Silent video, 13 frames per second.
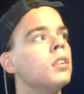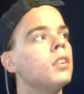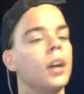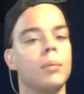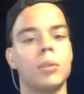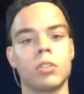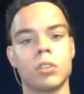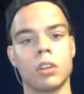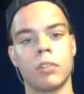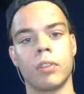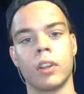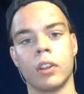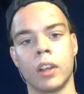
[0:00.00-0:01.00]
I'm gonna turn
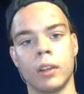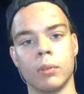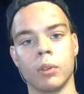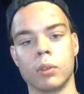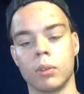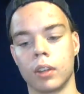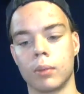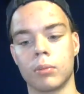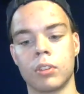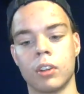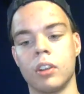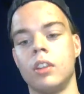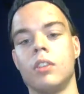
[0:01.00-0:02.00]
off that light real quick. I'm
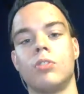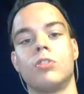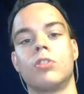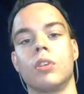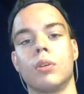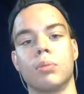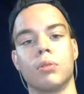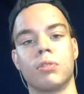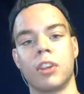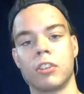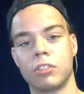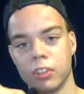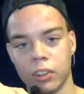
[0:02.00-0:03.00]
sorry. This is so
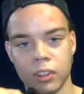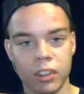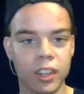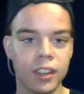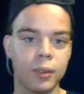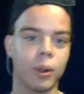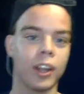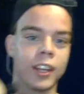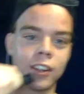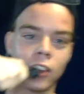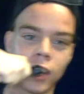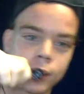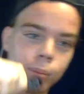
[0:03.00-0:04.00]
unprofessional. While I
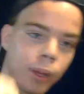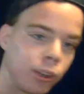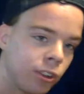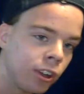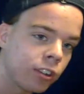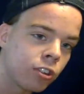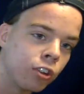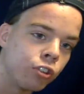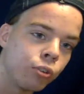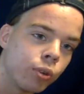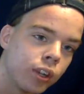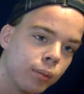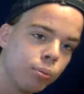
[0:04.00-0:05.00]
collect my thoughts on
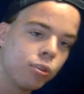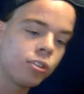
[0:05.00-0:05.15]
dreams.